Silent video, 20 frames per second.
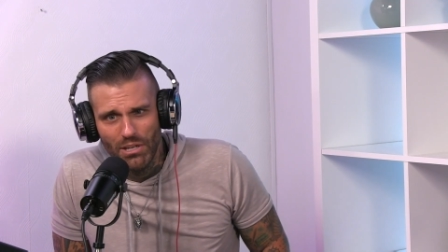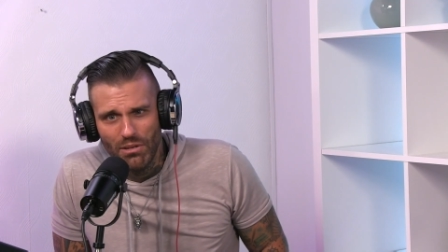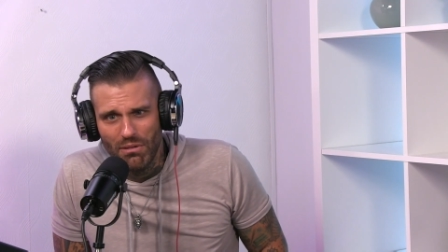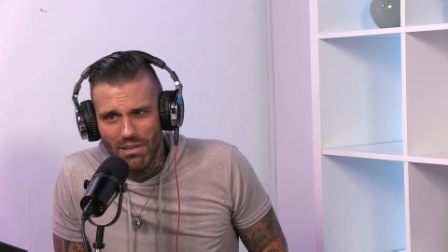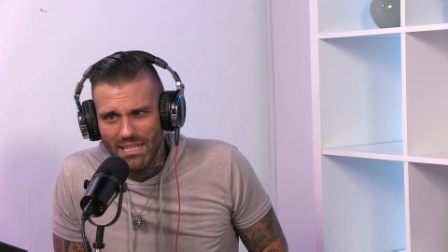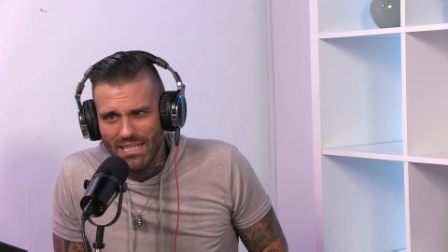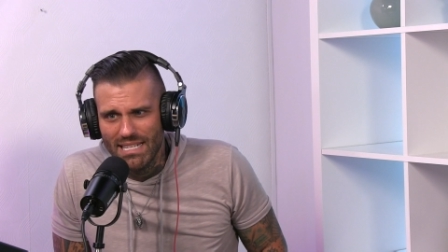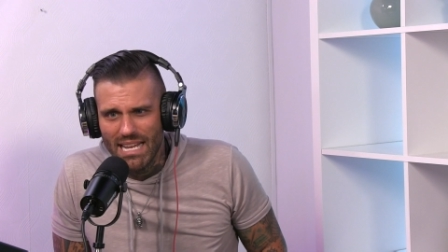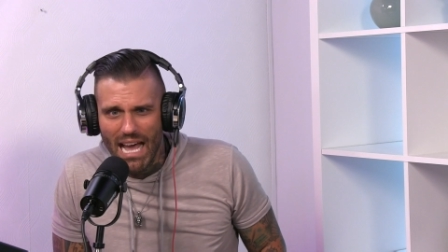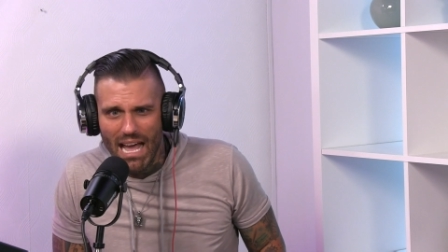you
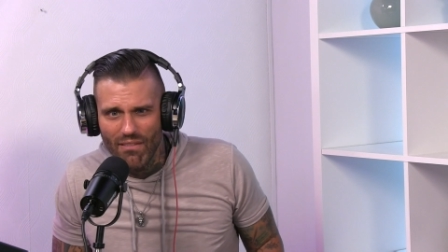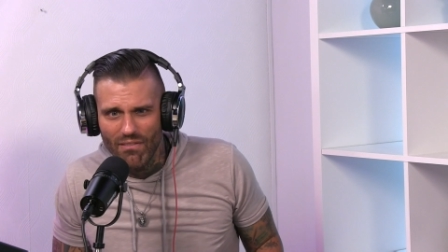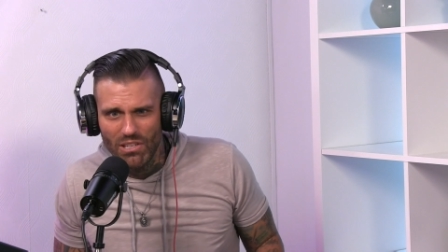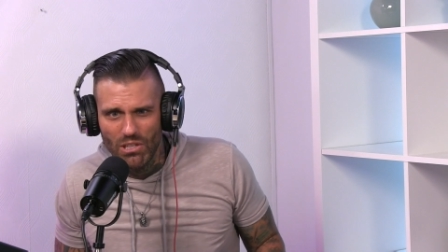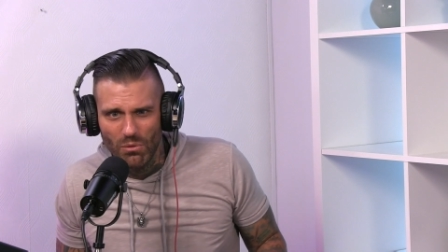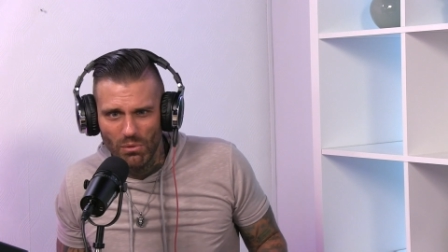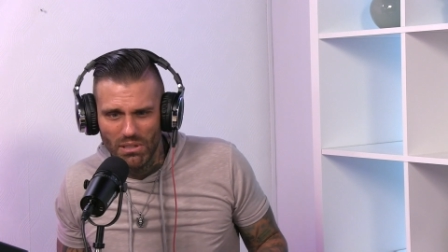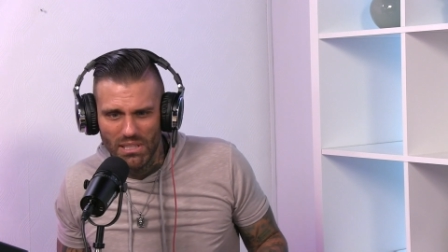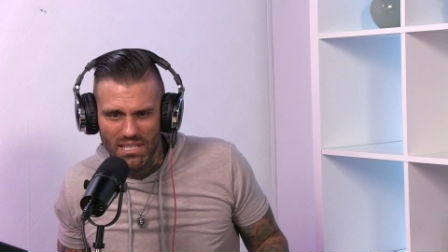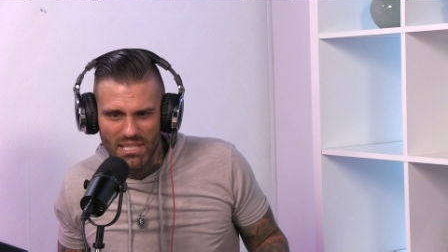can dive
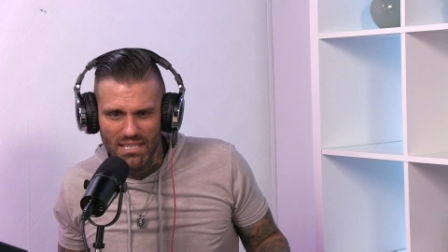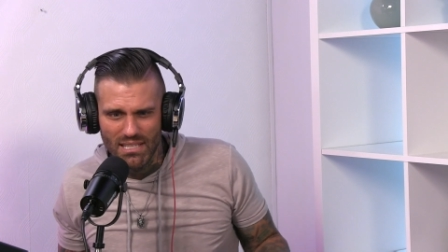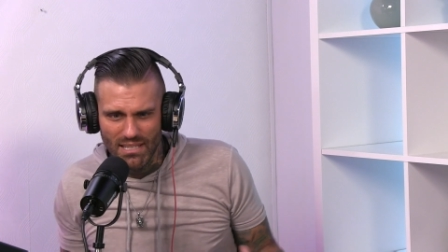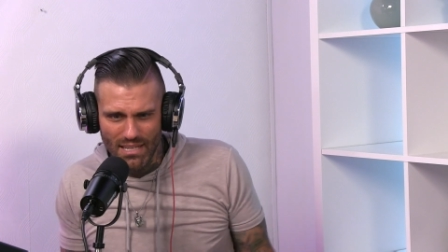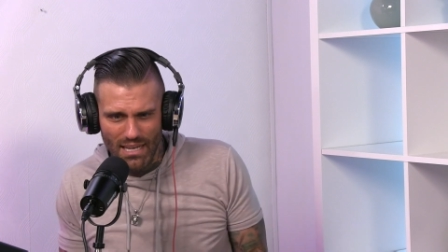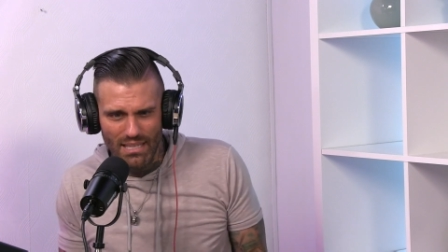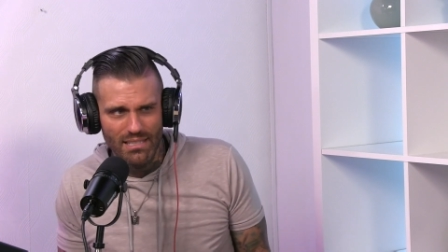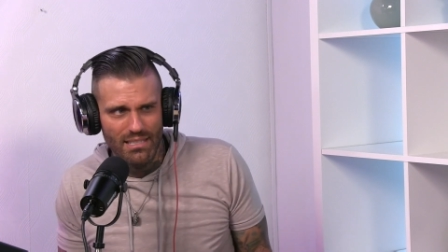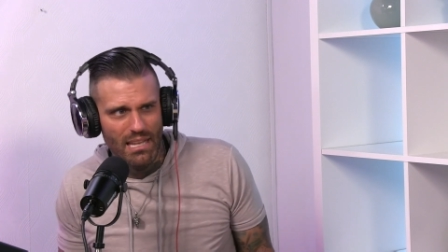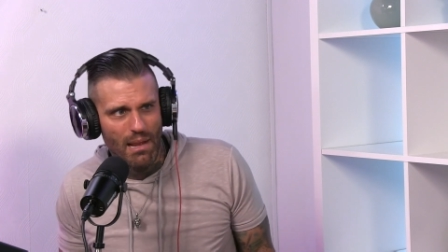into a
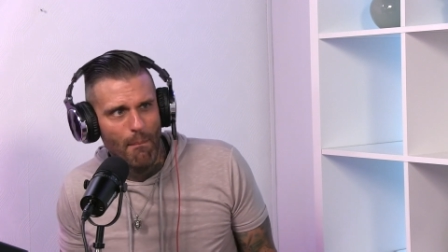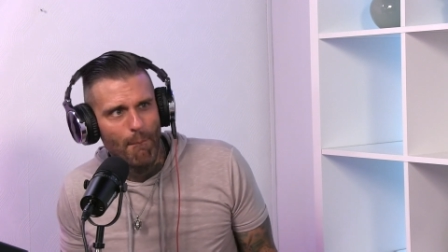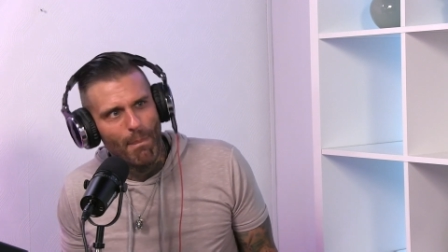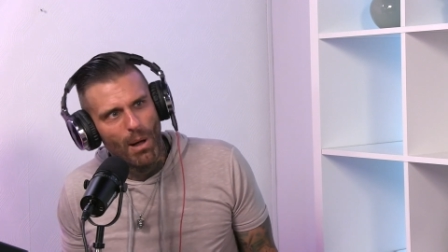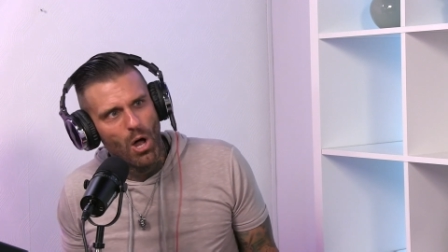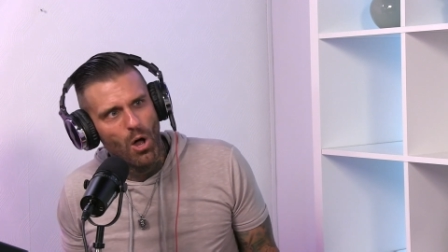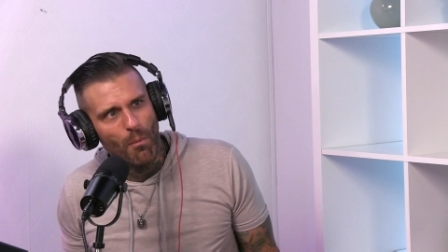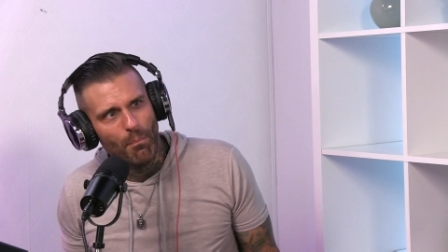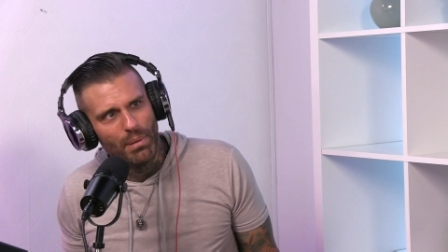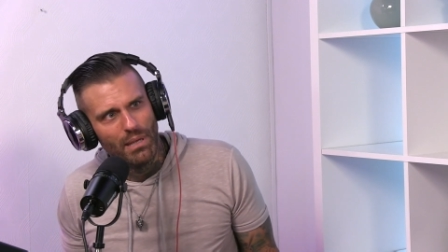disgusting
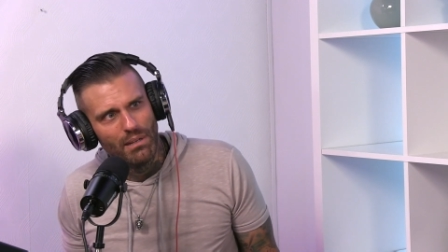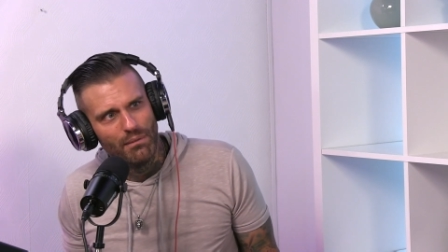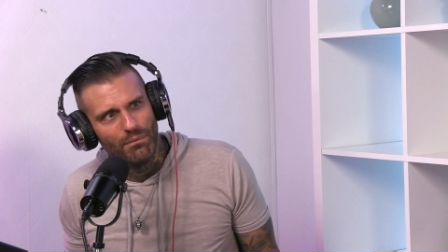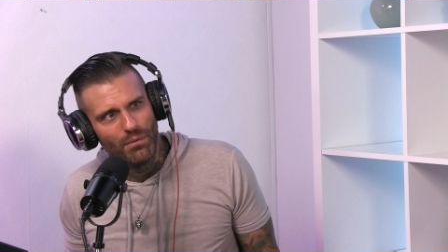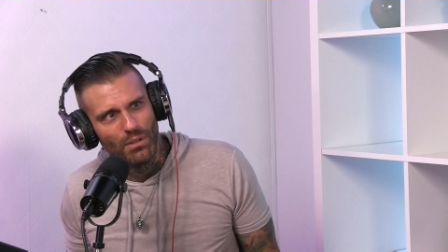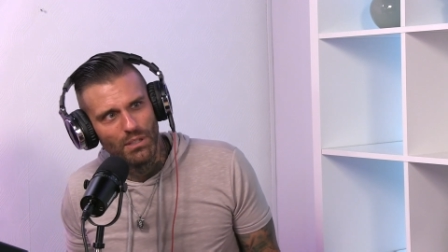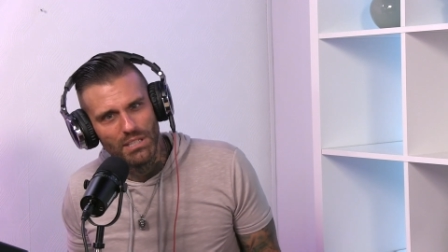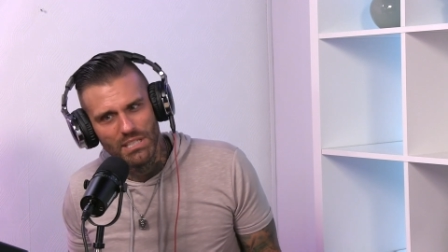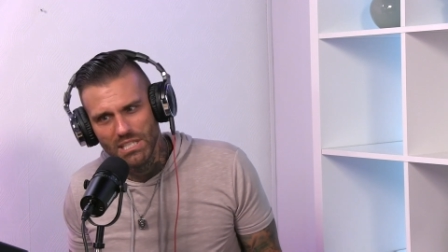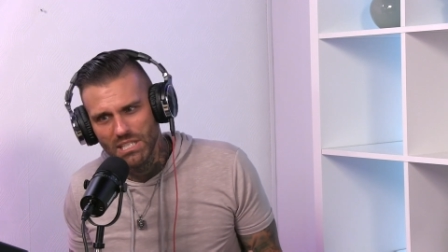ball pit
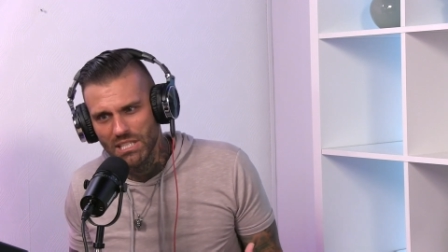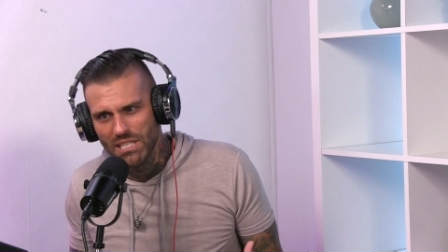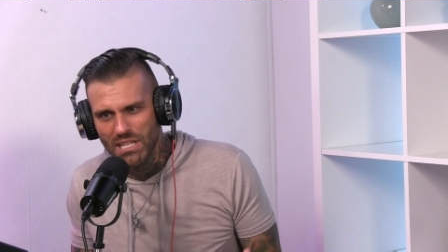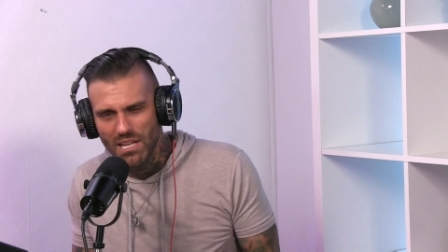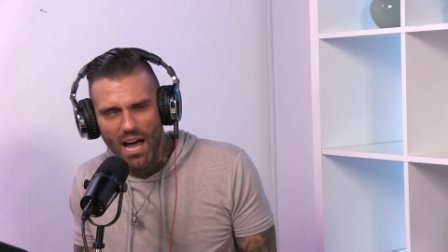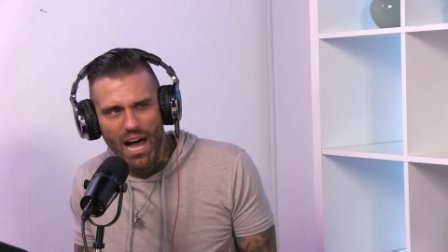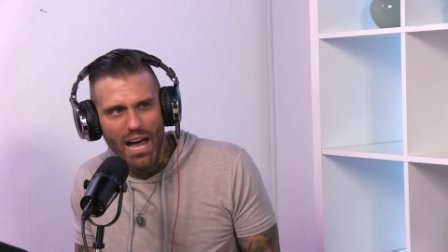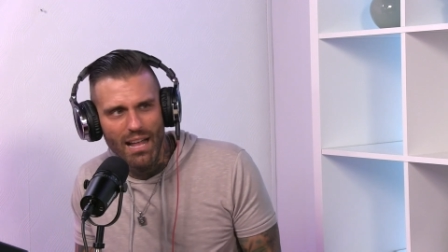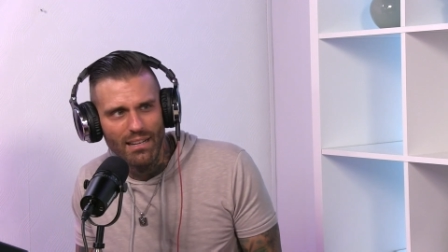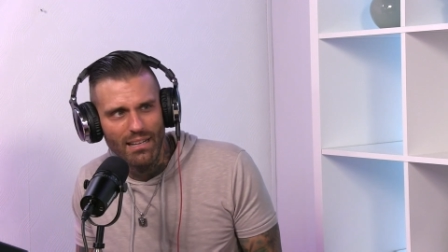full of
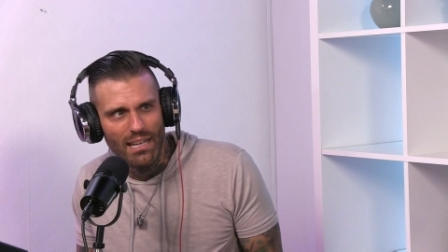snot